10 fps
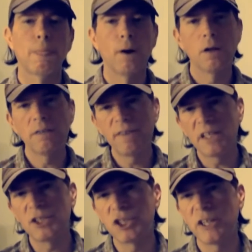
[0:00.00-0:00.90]
all of the
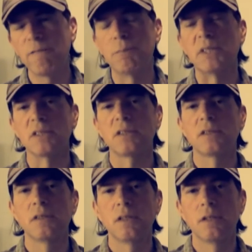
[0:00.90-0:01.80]
achievements